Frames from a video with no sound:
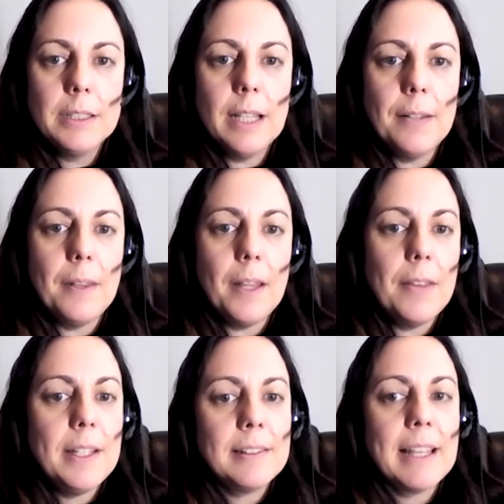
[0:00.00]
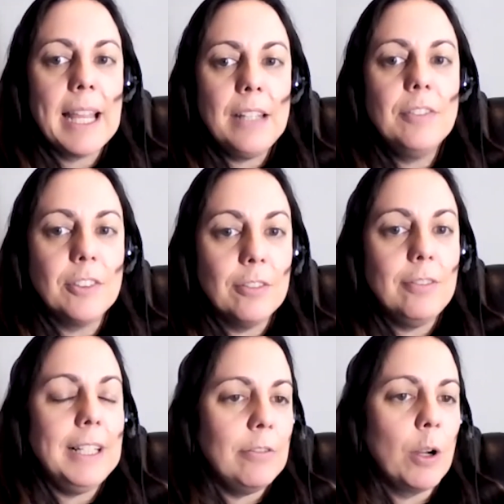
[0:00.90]
And this gave us a
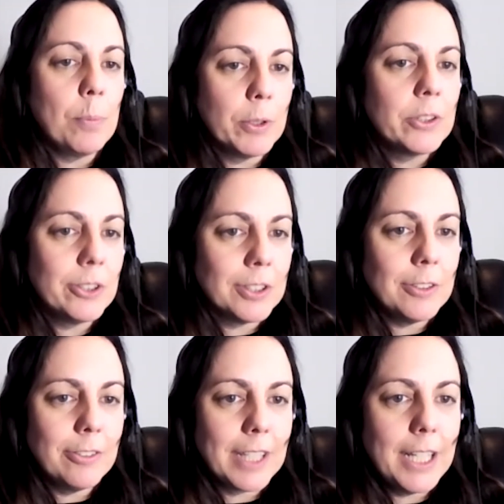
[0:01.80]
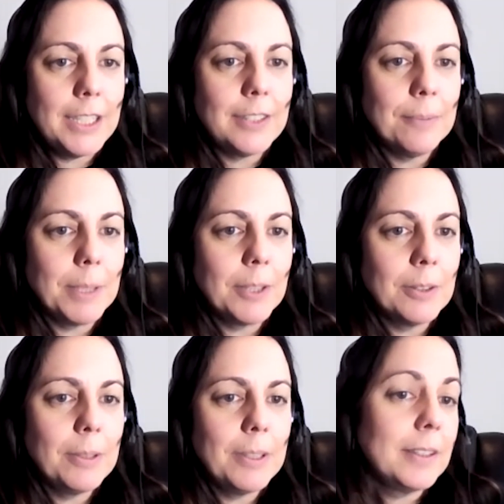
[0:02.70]
really robust justification, because
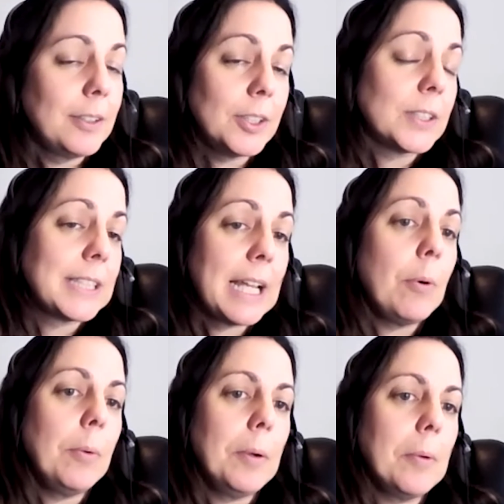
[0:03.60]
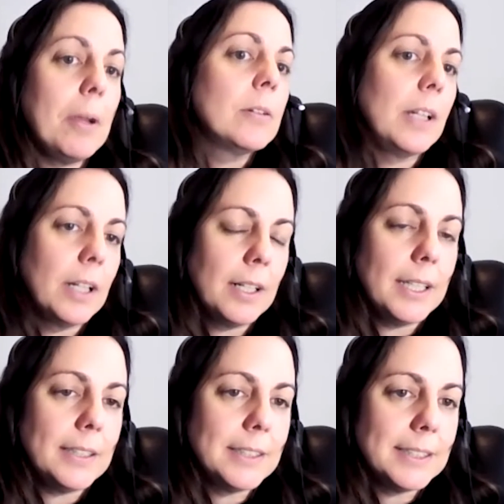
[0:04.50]
we could say what we were most
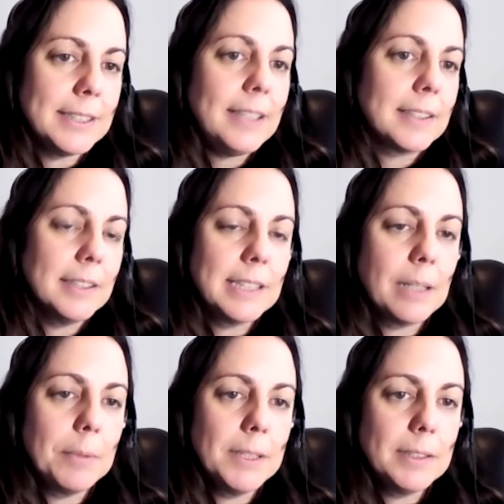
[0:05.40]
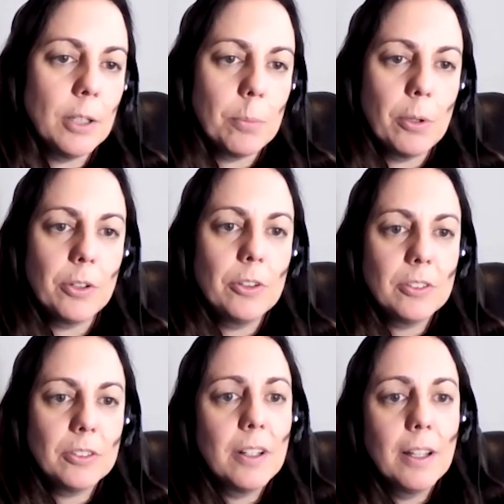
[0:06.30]
likely to see as contaminants in our product,
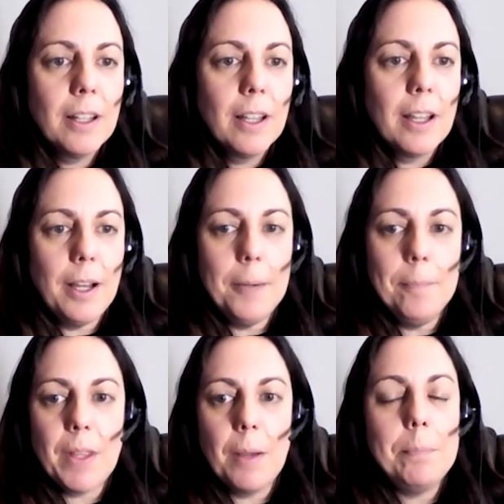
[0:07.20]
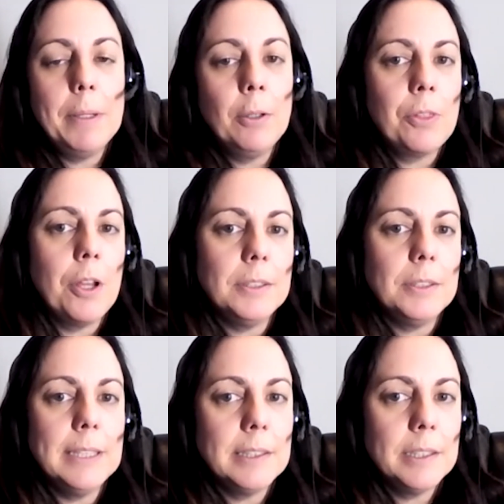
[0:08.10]
and build those
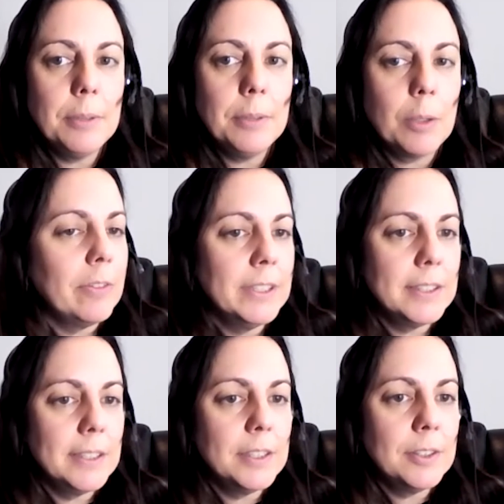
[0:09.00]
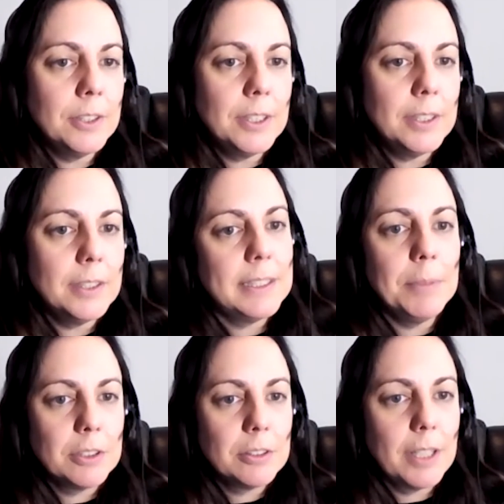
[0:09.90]
into equivalency studies to
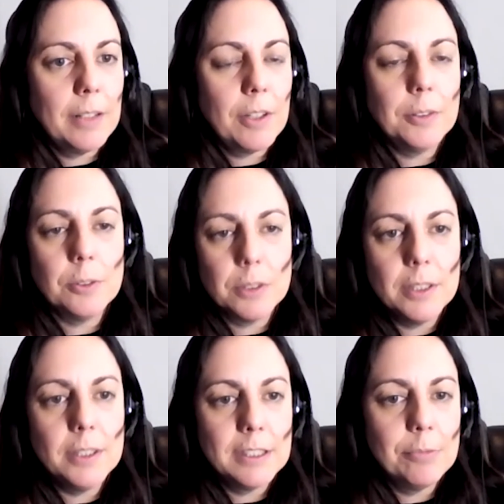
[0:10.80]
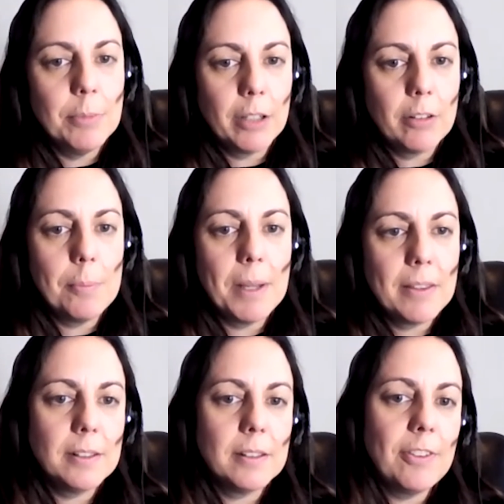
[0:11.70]
demonstrate those alternative micro
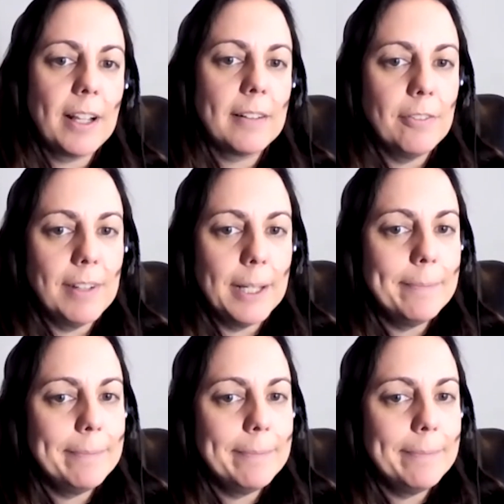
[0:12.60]
methods effectively.